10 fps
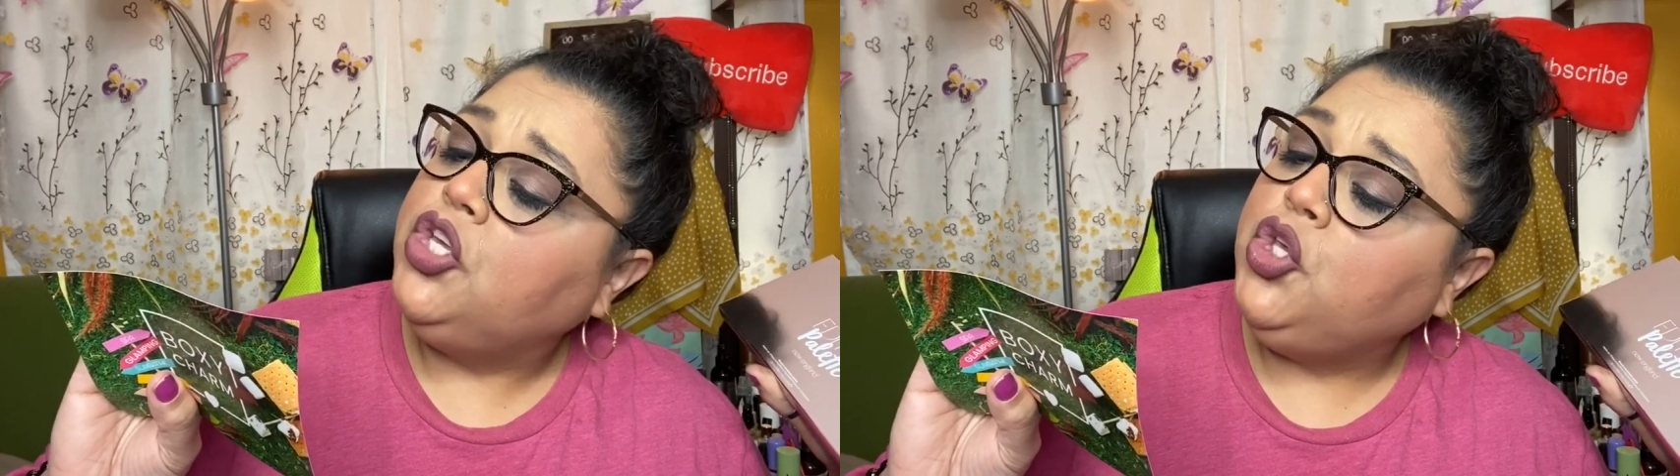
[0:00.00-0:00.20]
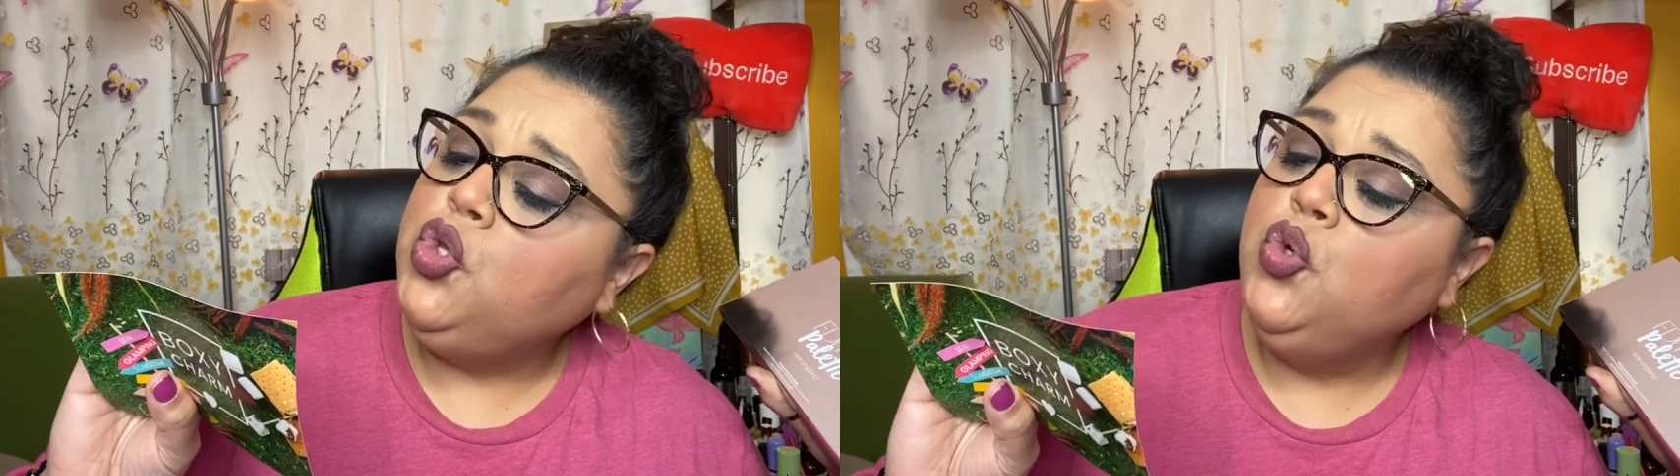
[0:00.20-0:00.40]

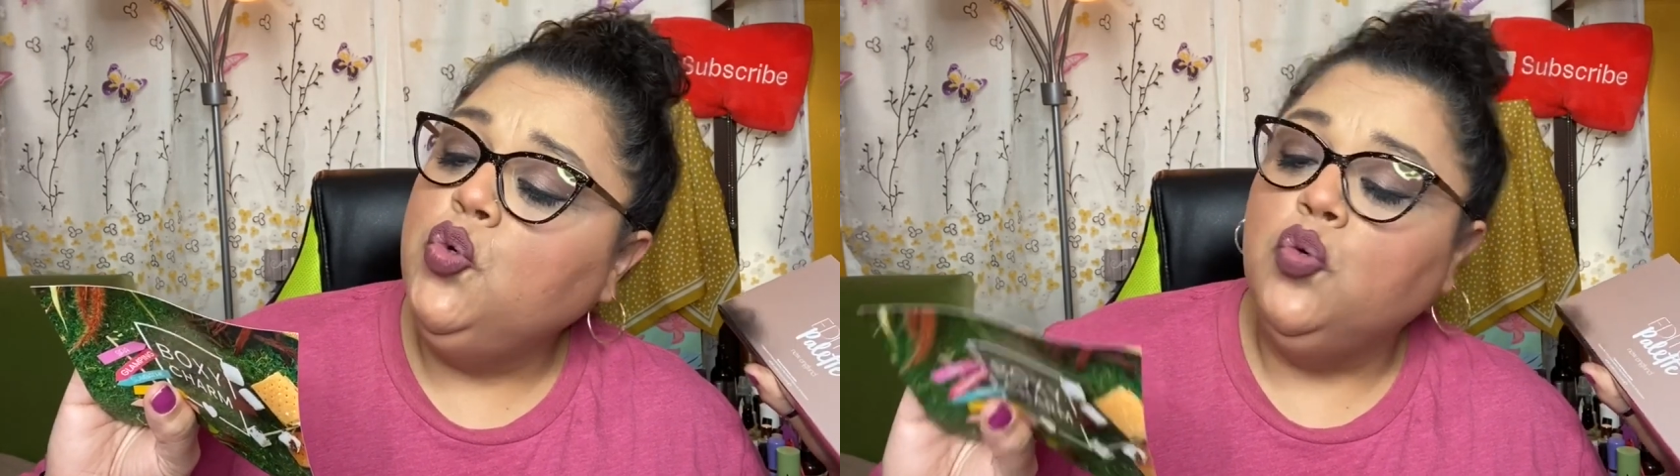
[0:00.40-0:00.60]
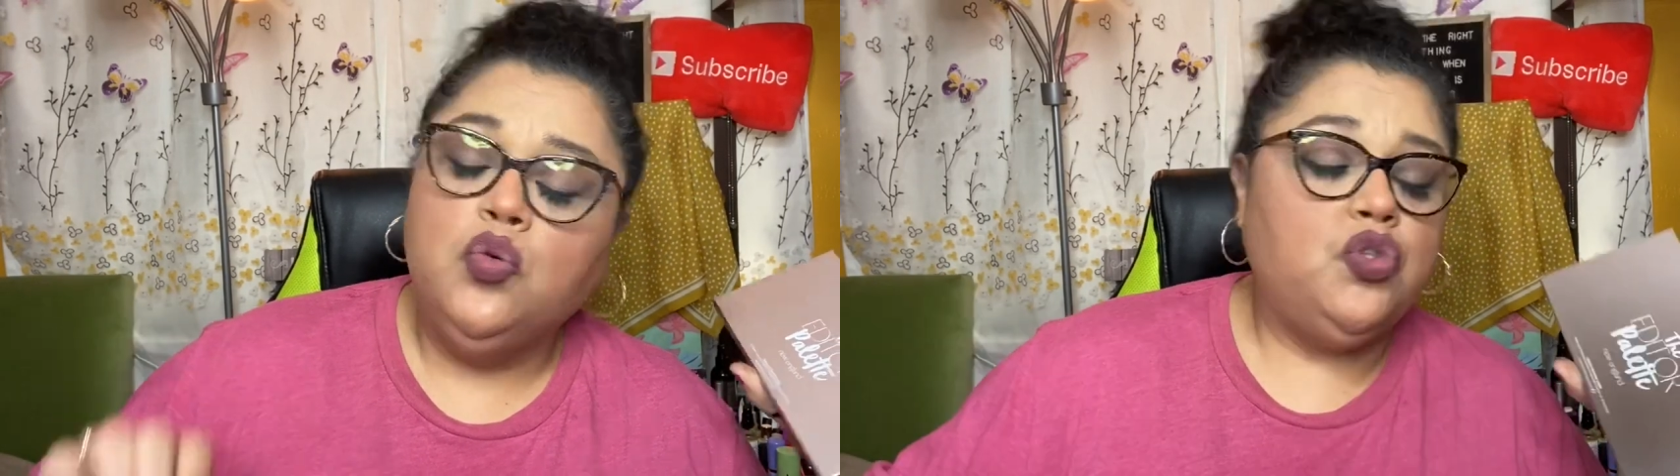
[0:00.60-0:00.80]

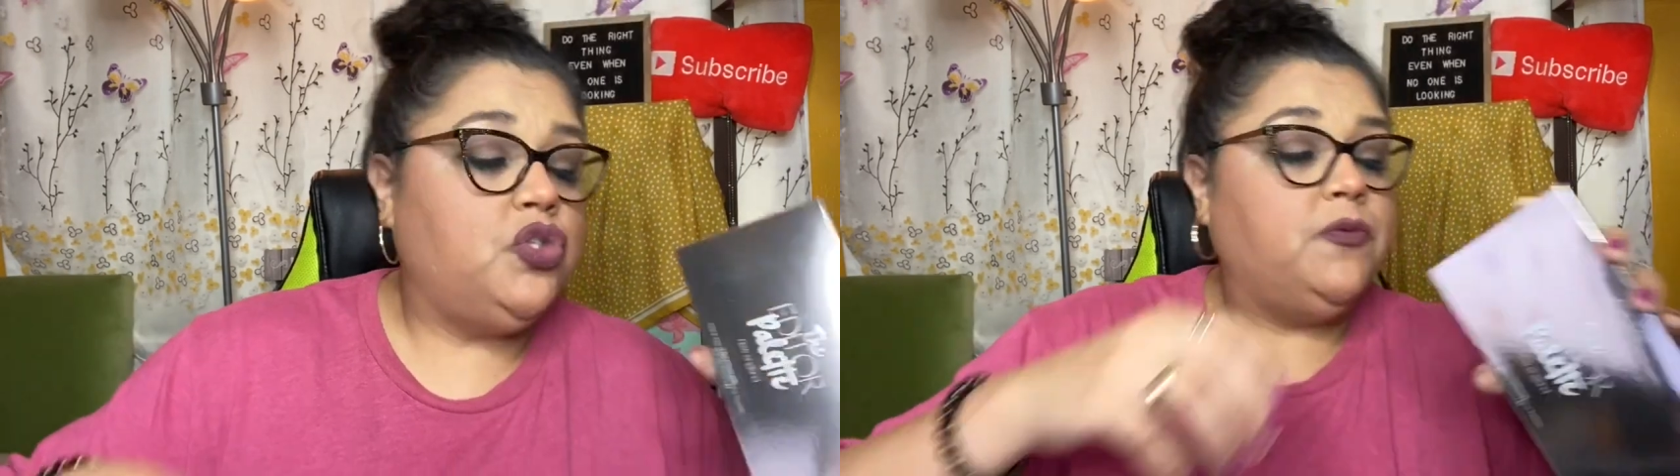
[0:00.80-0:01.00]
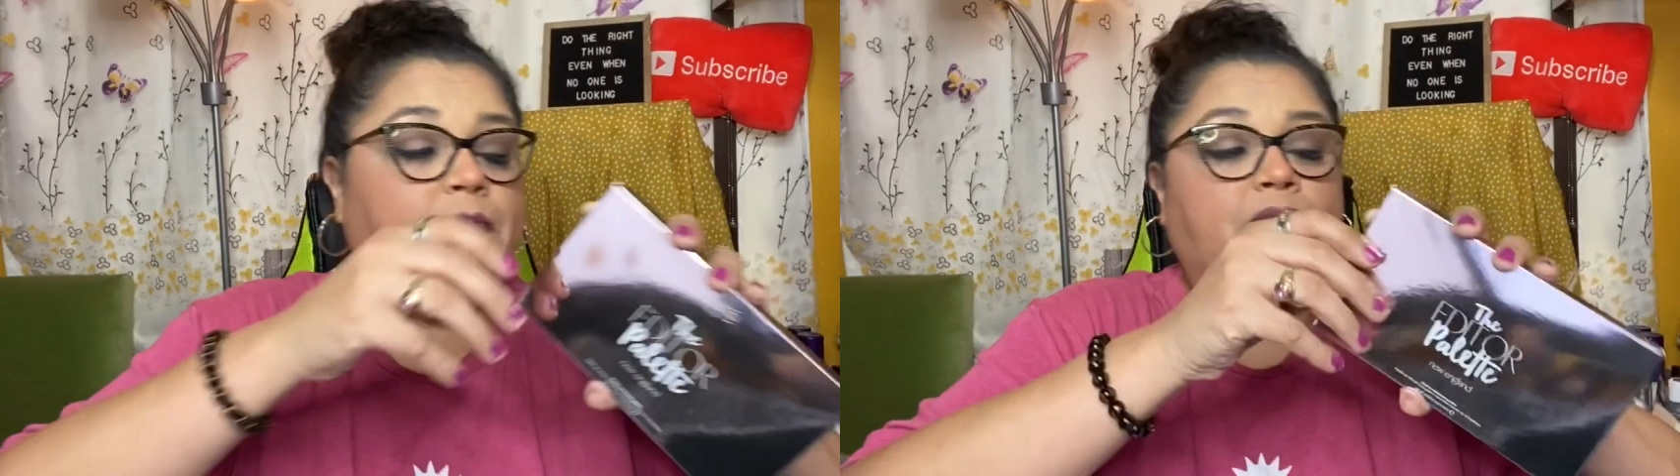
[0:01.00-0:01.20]

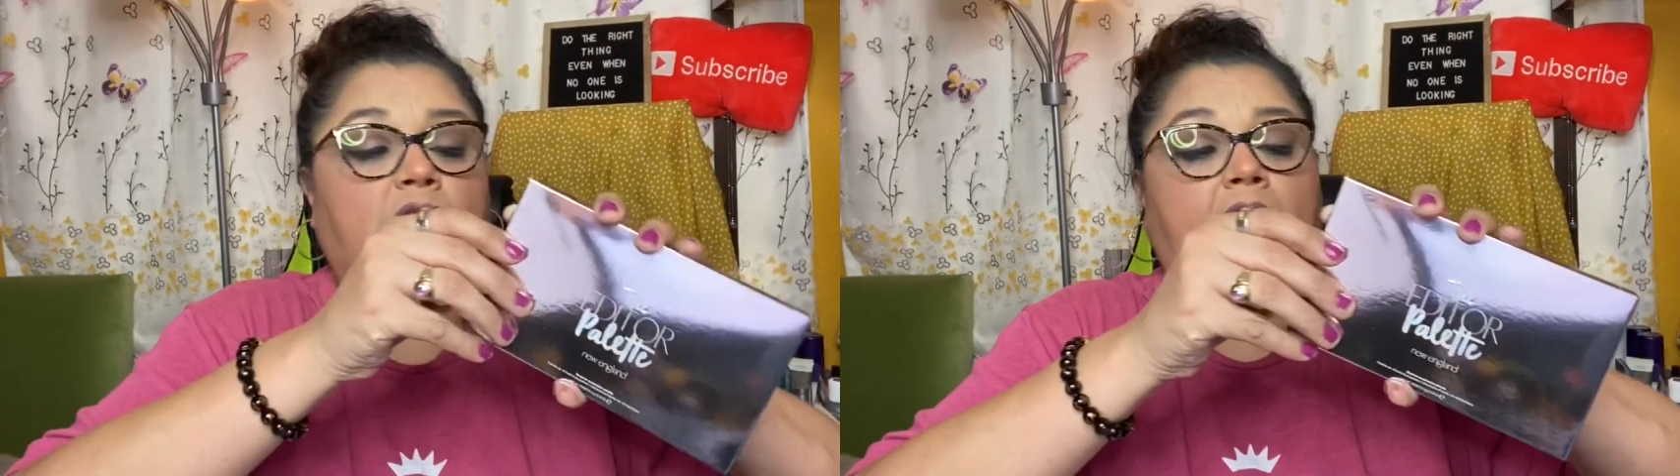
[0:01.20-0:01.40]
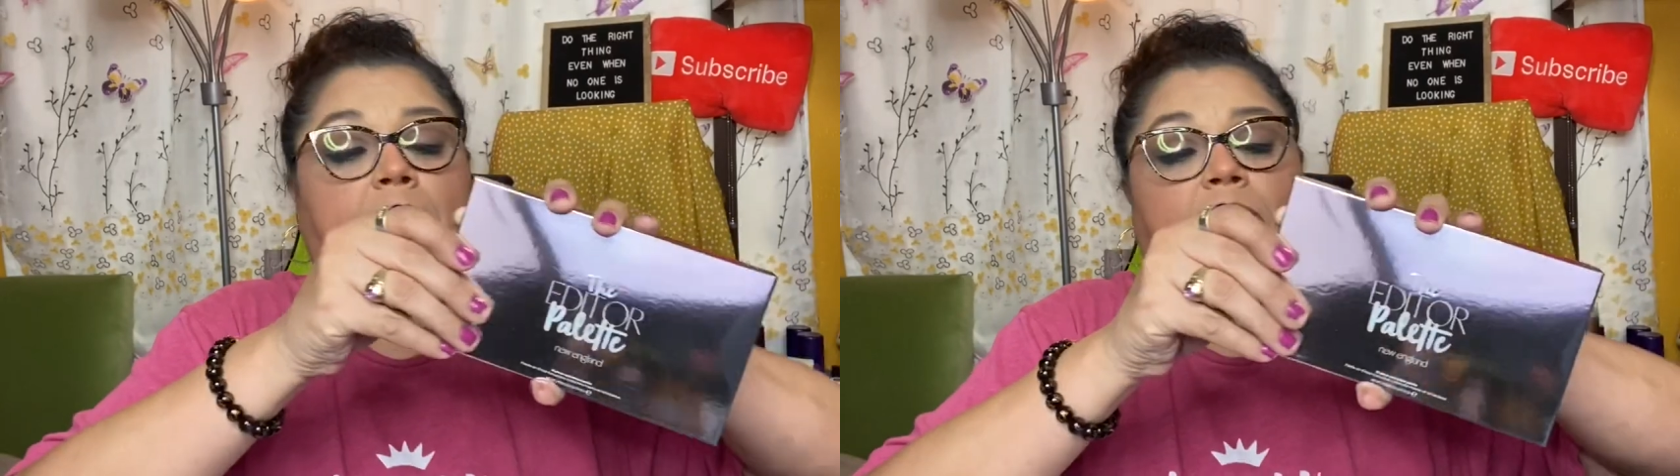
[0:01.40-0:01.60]
hues.
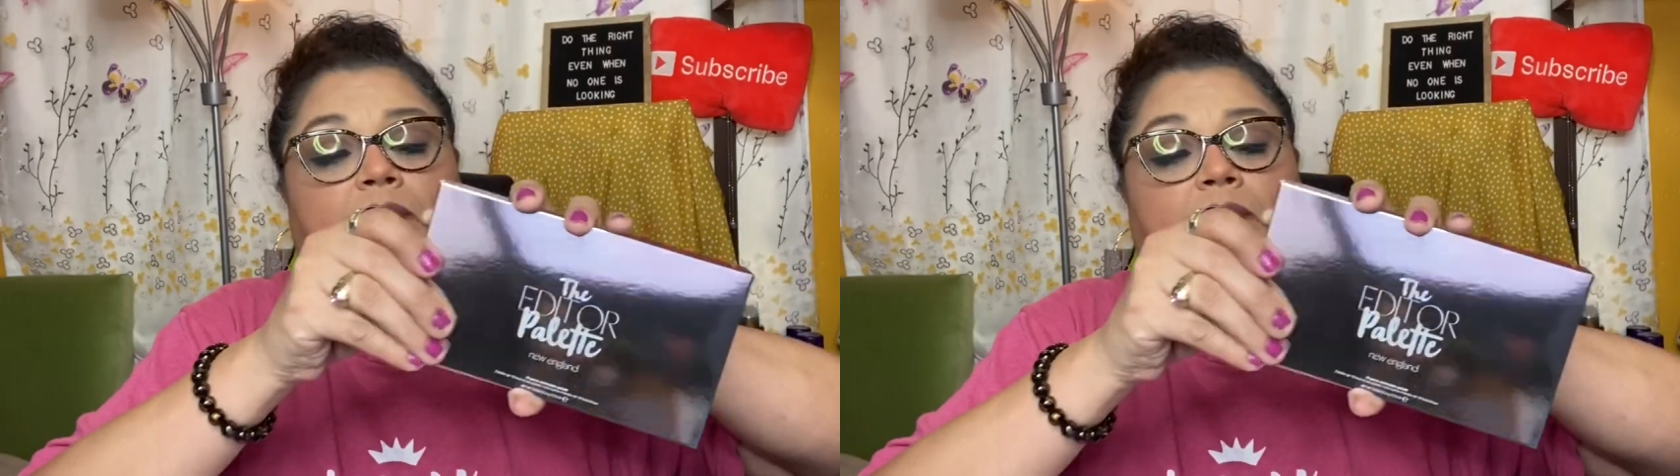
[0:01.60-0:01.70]
Okay.